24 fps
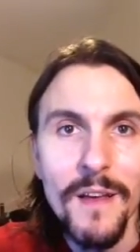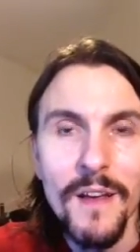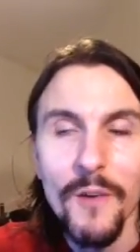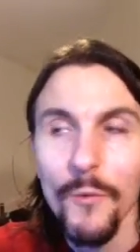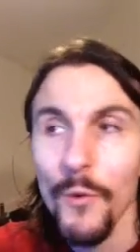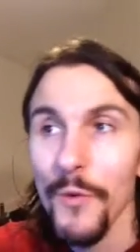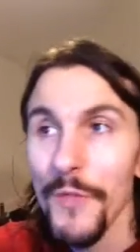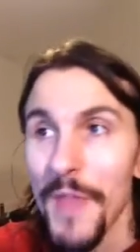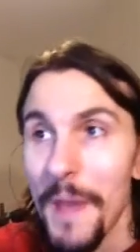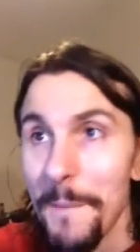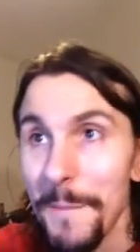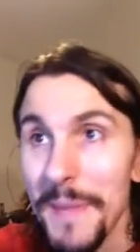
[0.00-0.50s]

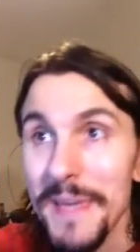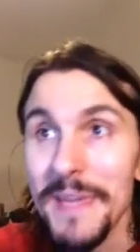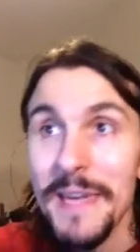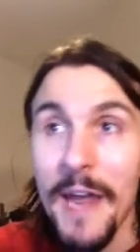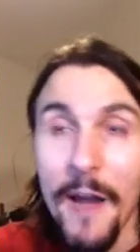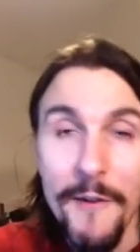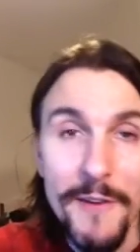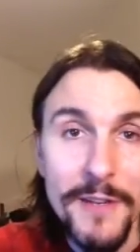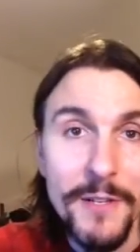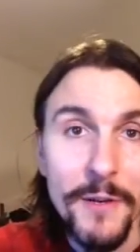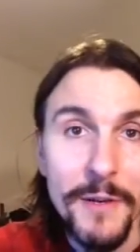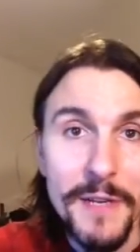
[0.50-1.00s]
will then be
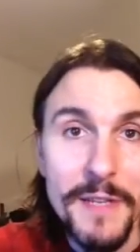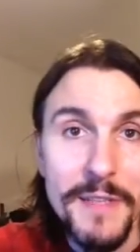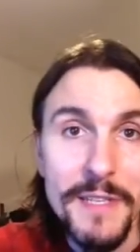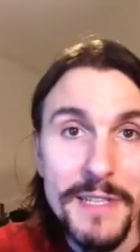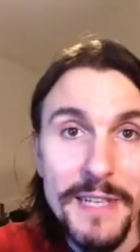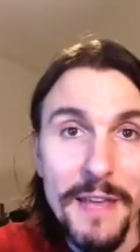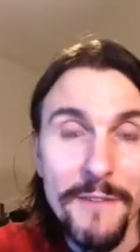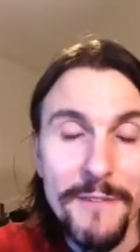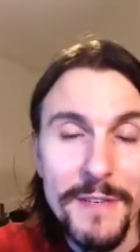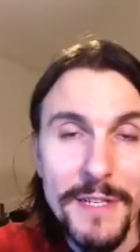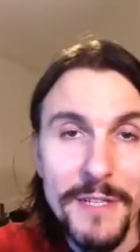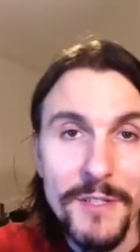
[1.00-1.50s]
carried on in the
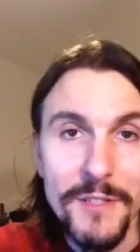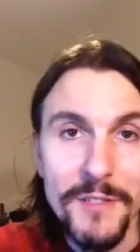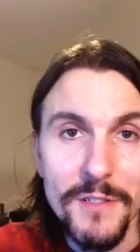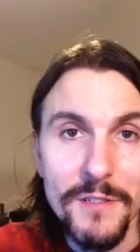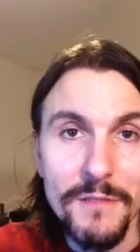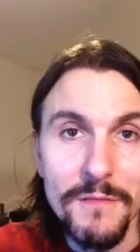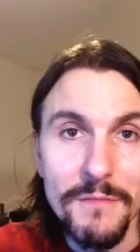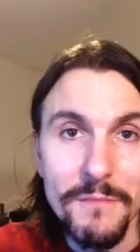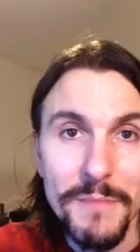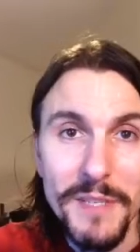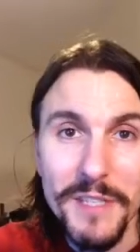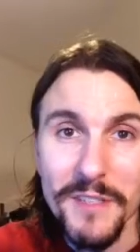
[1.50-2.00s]
definition
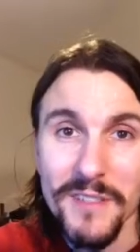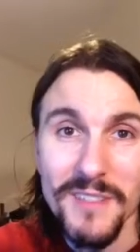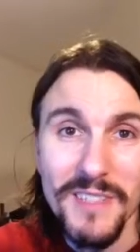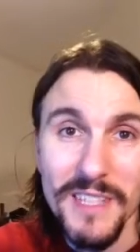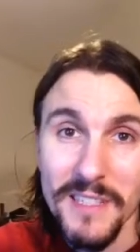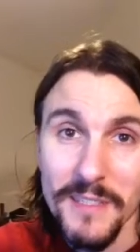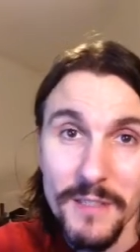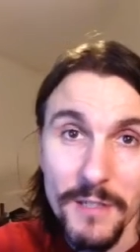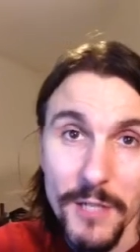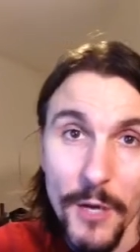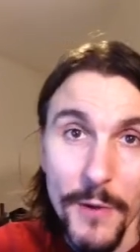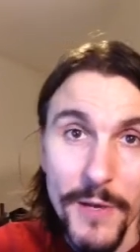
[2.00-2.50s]
because
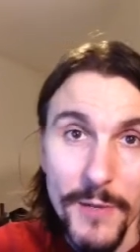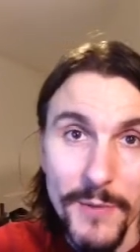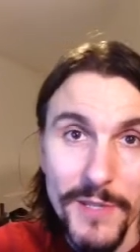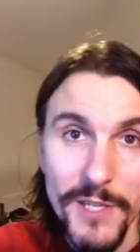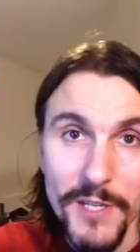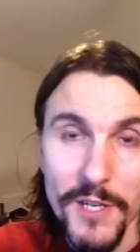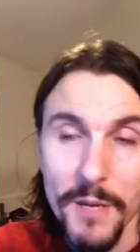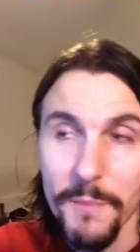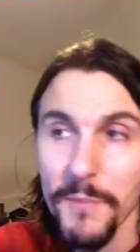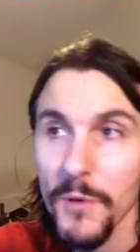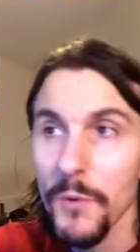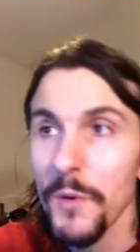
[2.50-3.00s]
it's going with the
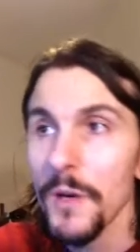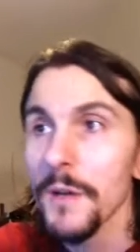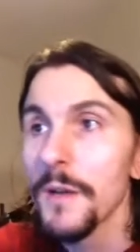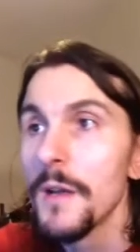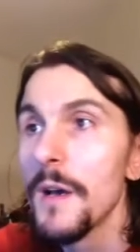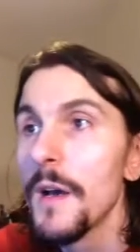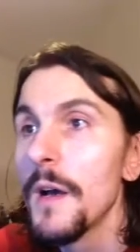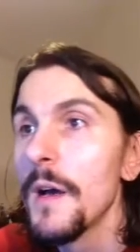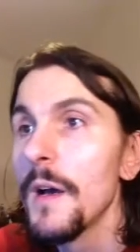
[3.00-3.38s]
number one.